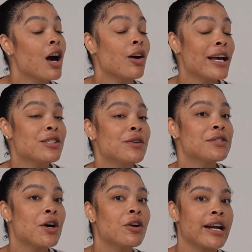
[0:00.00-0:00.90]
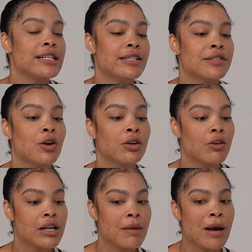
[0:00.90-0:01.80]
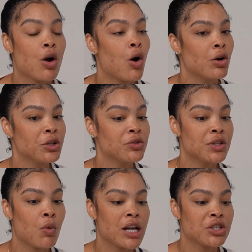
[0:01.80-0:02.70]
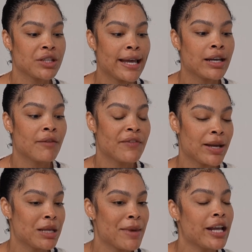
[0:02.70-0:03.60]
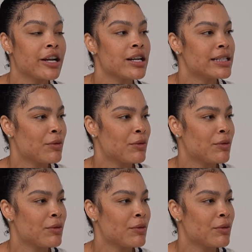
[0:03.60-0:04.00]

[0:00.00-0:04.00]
Okay, so it's so crazy. So growing up, I used to watch like Family Matters,